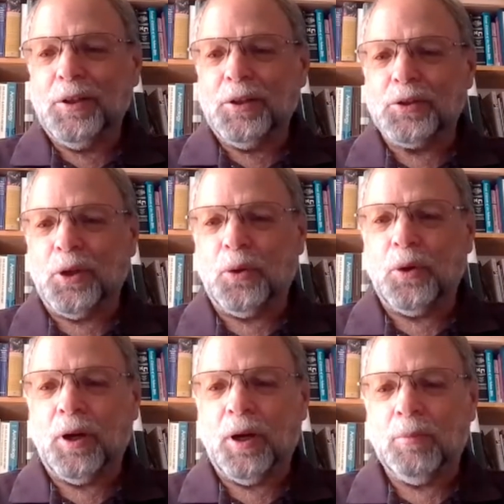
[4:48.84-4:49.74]
So
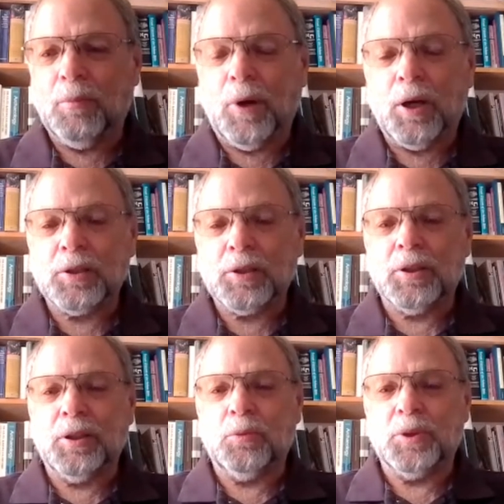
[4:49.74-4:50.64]

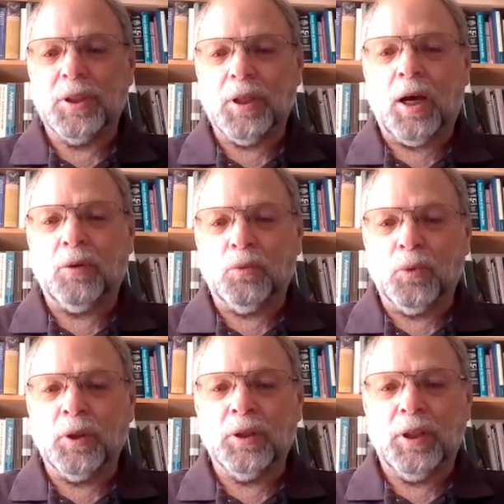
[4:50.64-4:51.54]
Huxley was not
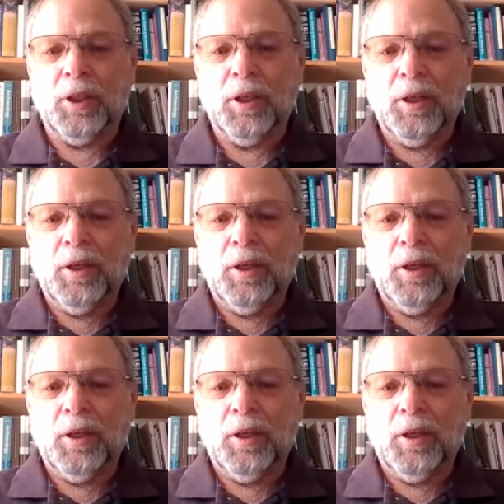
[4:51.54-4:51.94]
really